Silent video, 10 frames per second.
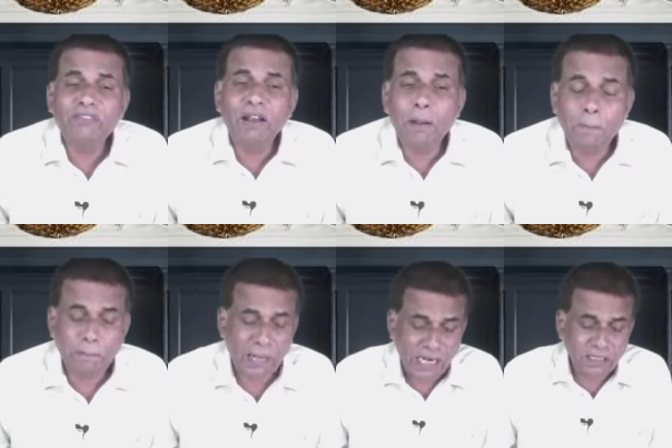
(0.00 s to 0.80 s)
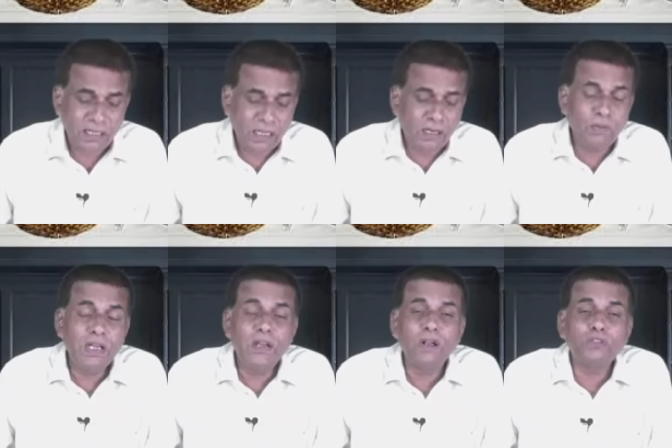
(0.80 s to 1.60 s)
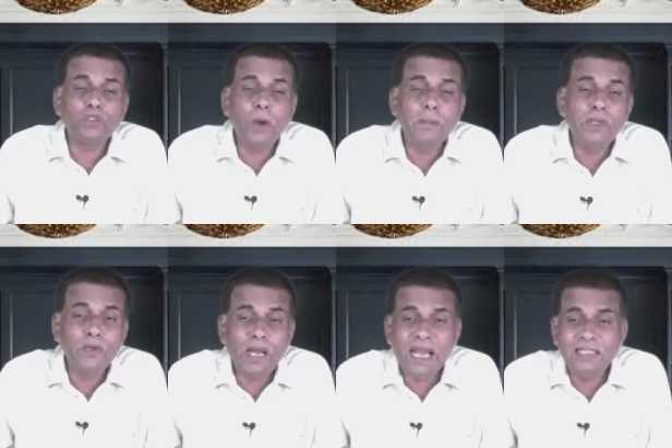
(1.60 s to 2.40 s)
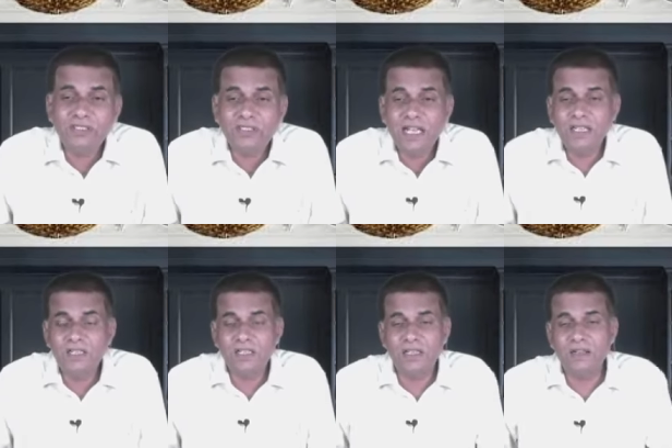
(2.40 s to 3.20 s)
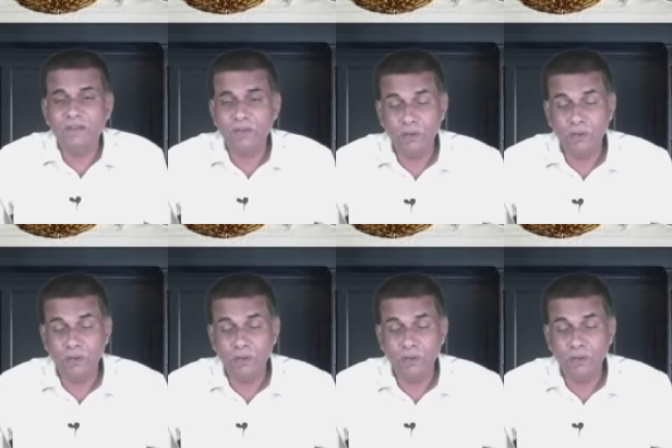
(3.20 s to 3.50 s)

uh, partner will also be you i sense uh,